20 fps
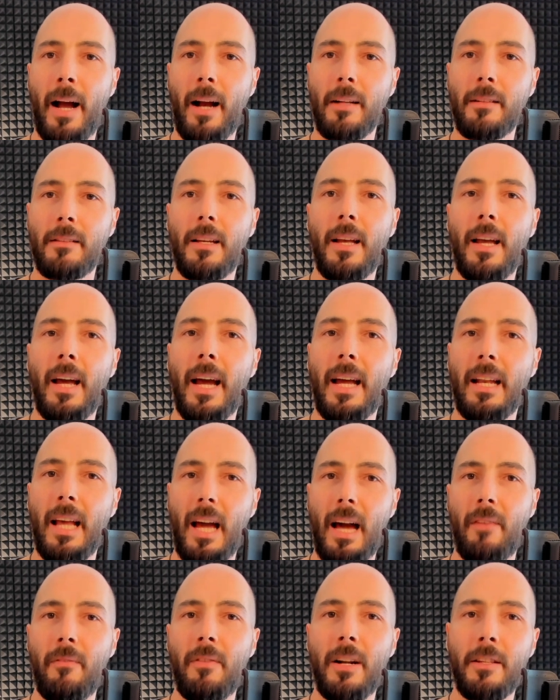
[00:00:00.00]
backed and
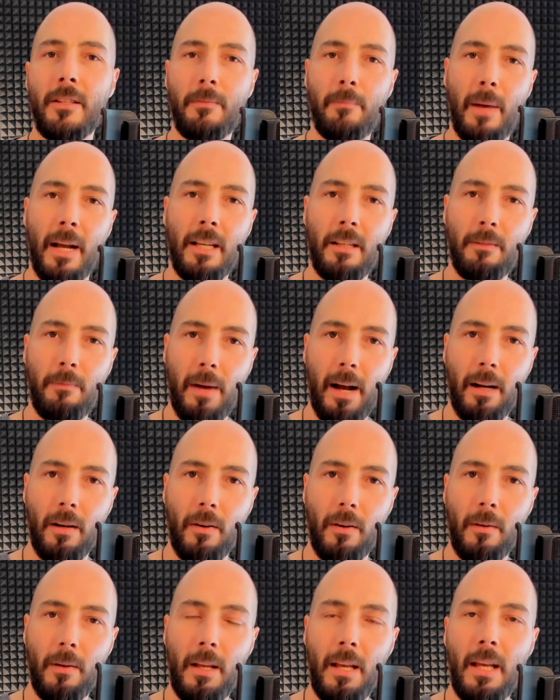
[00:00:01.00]
evidence-based
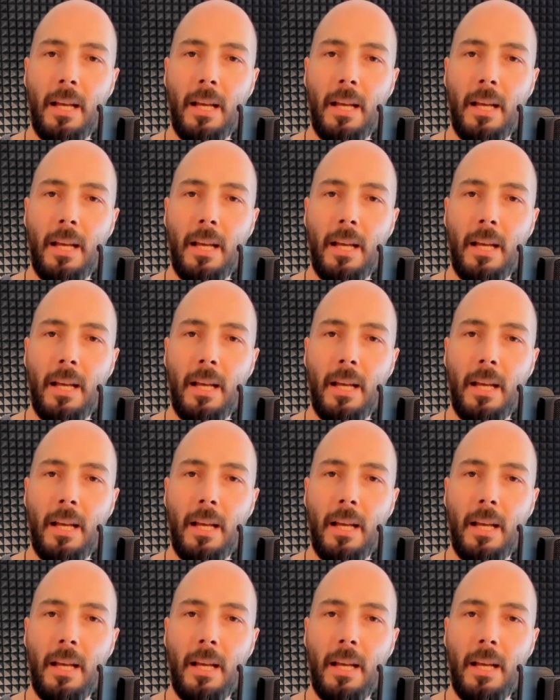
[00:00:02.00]
manner,